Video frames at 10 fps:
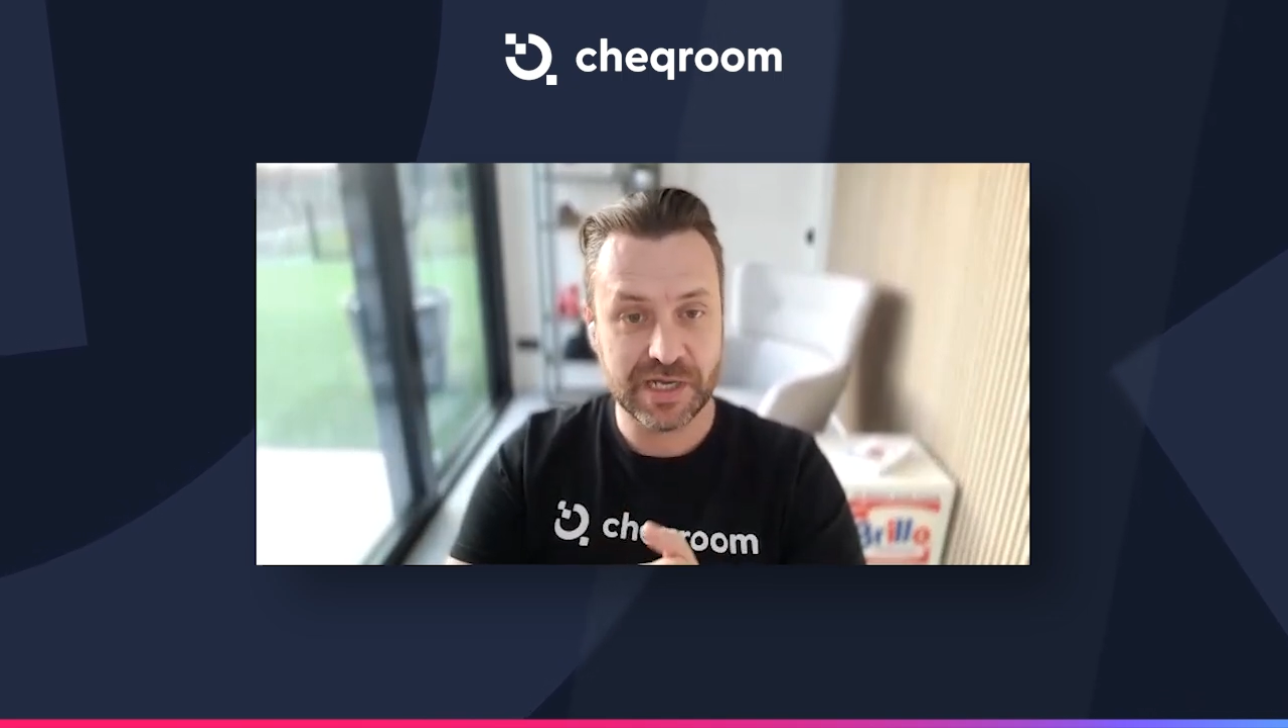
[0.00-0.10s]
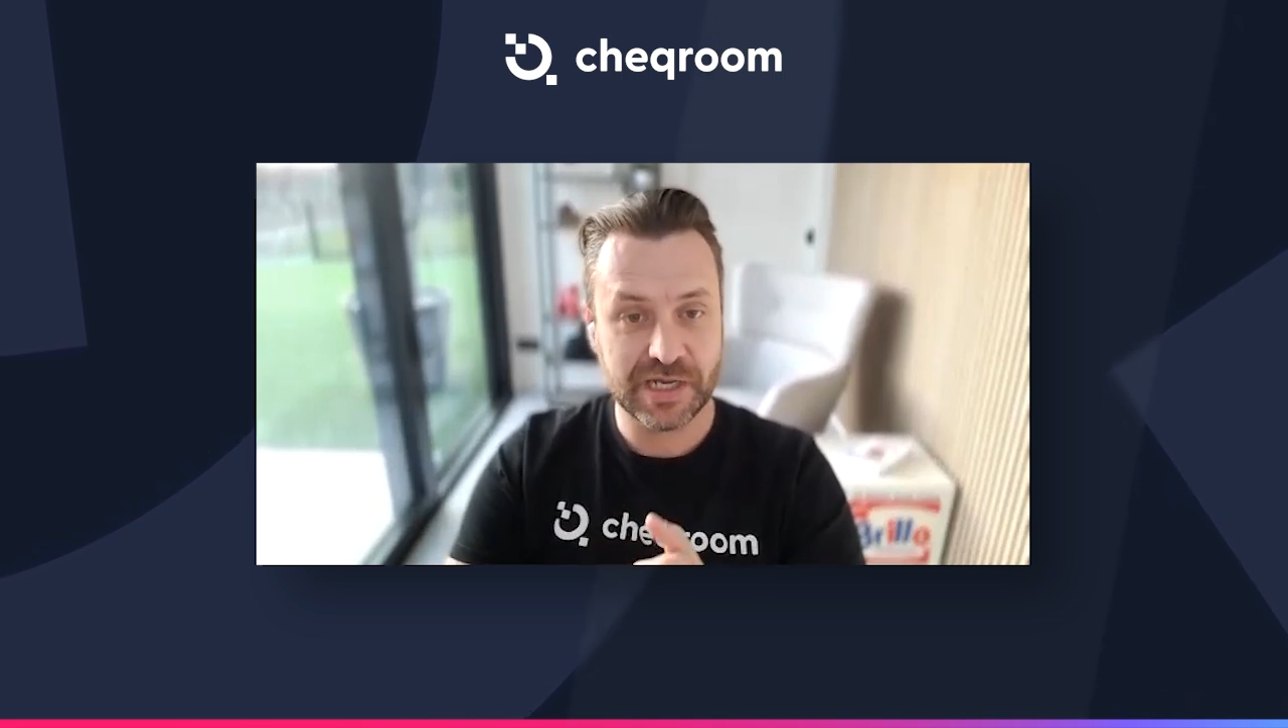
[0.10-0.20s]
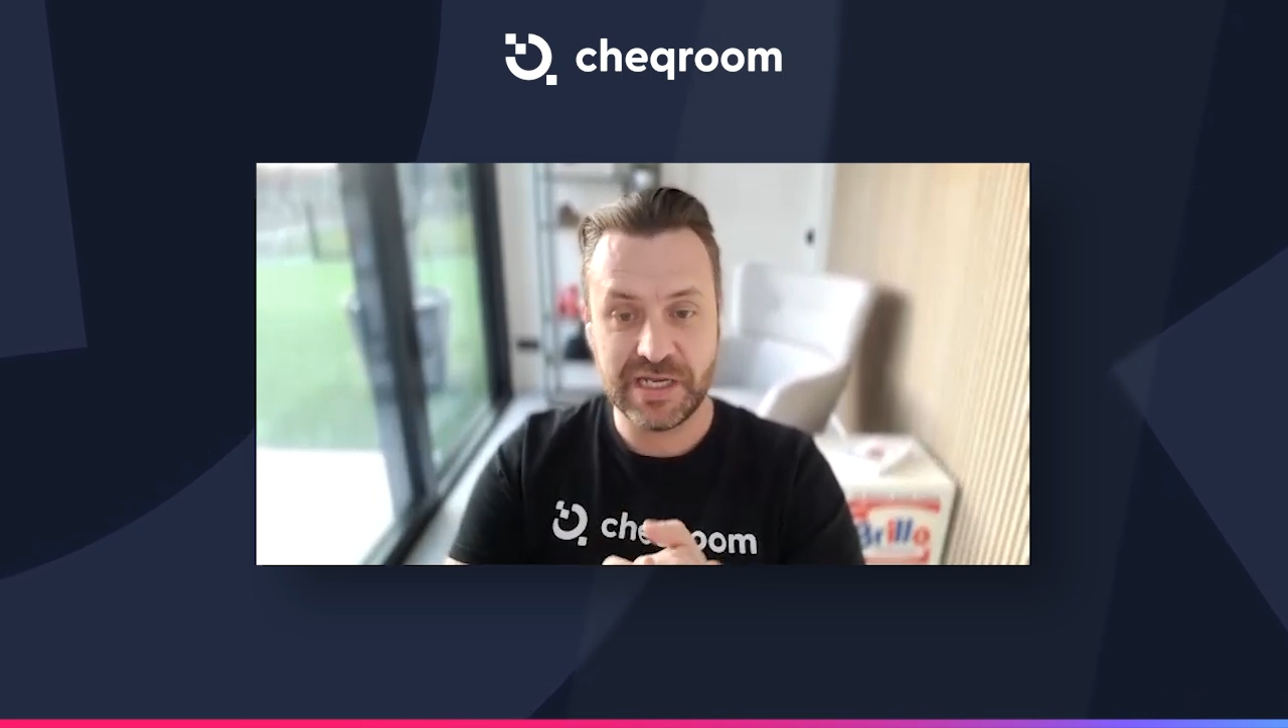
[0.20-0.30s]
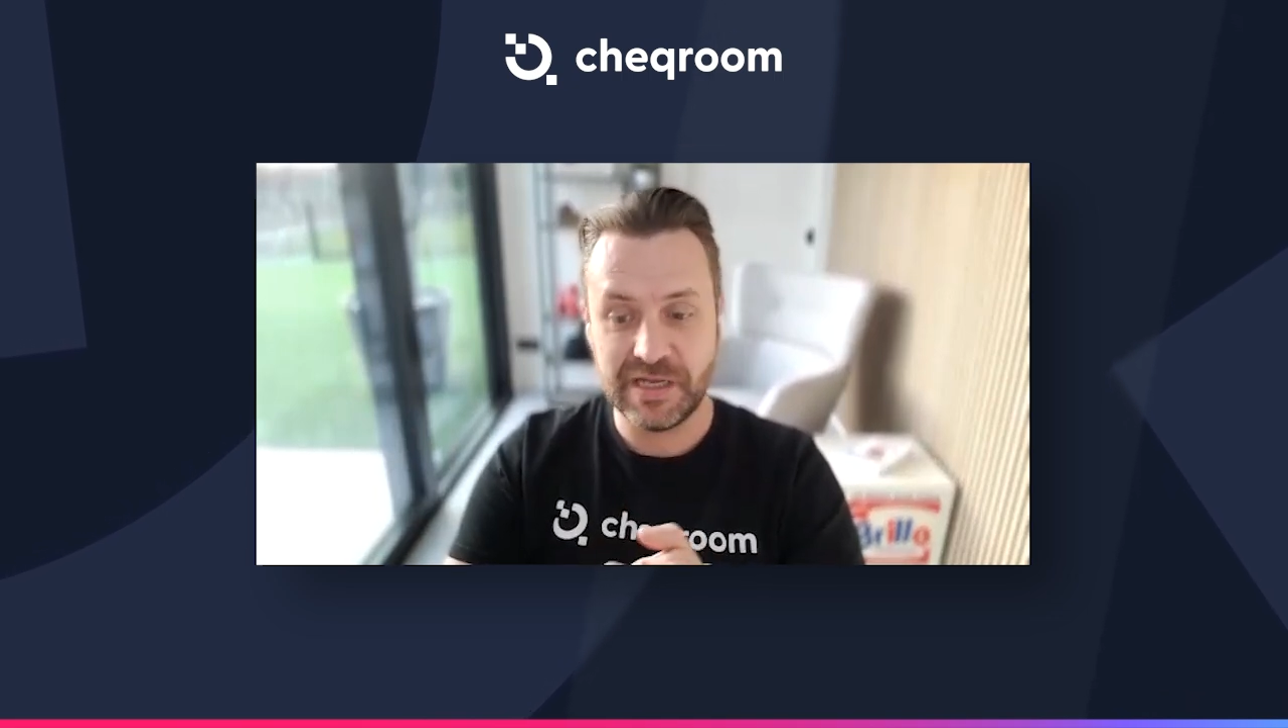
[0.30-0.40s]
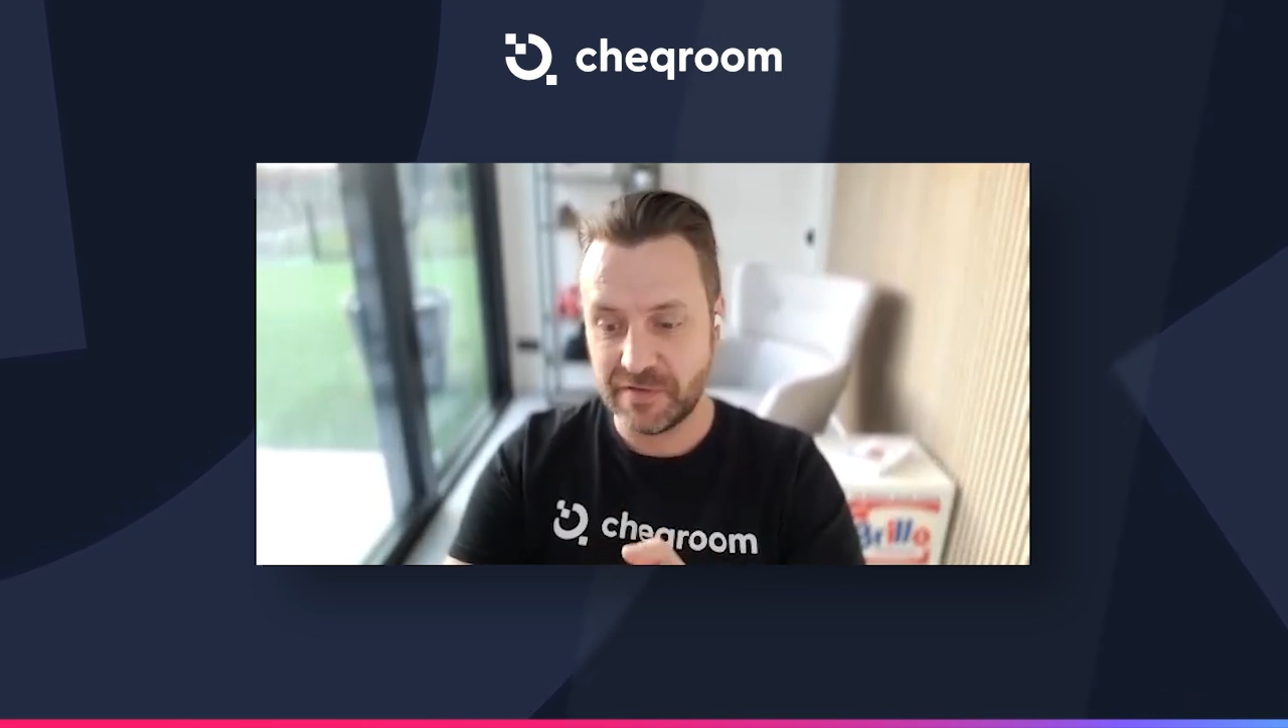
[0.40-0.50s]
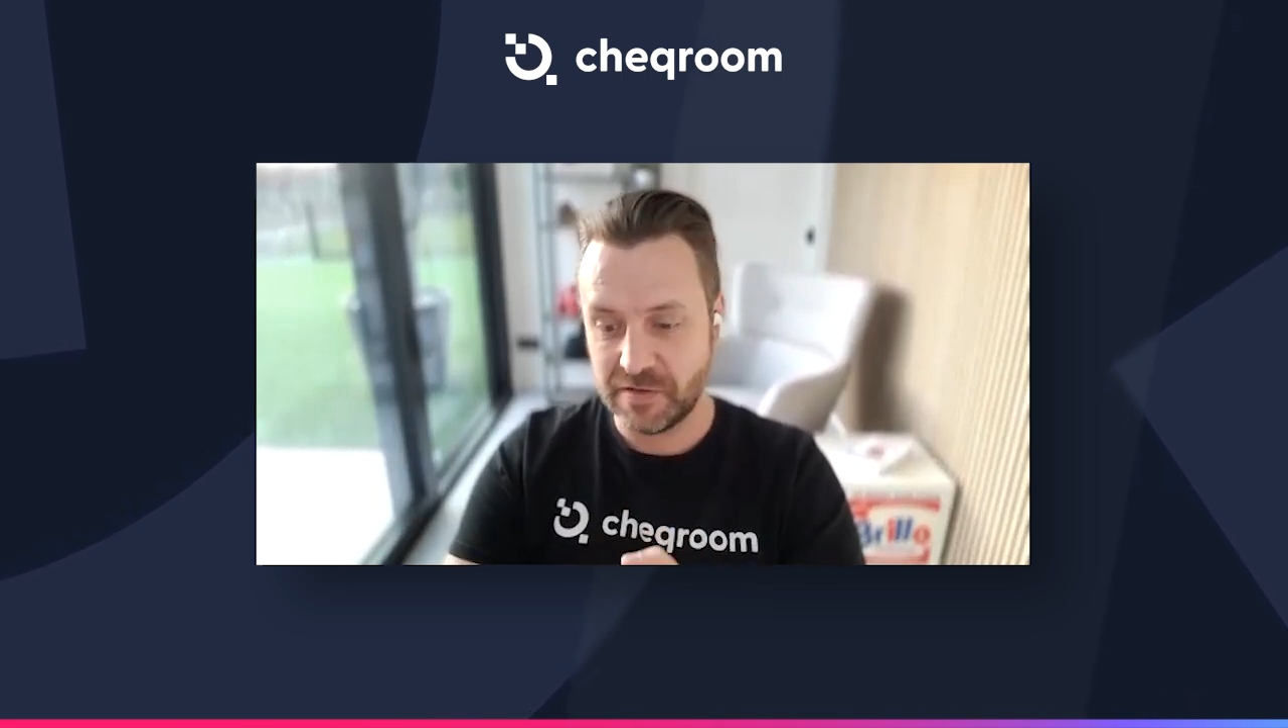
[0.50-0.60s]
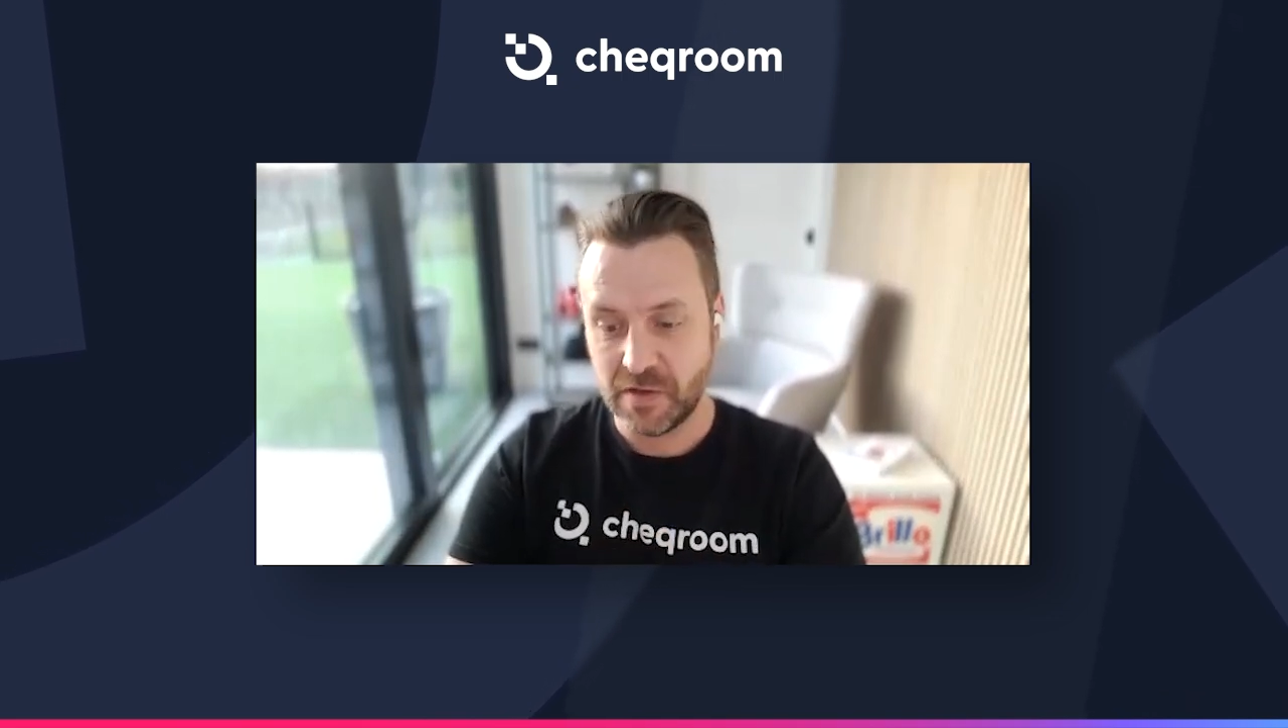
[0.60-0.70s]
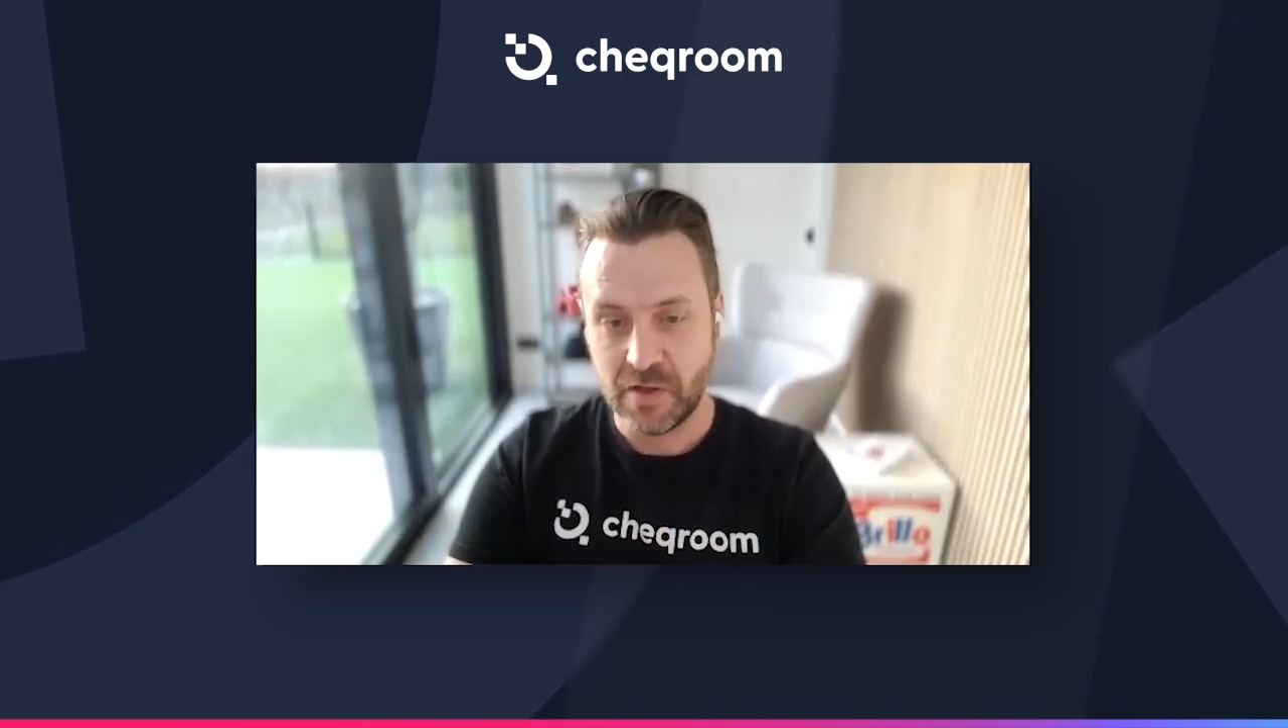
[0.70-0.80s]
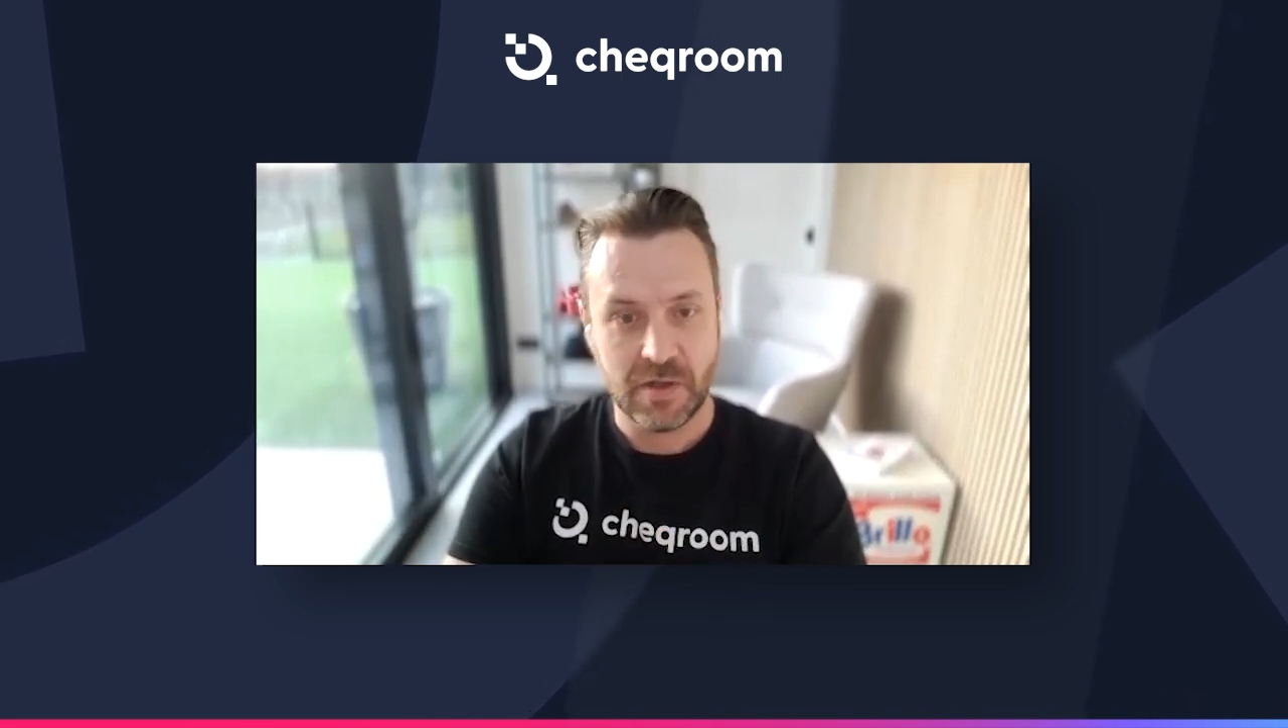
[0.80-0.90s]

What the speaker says: and can even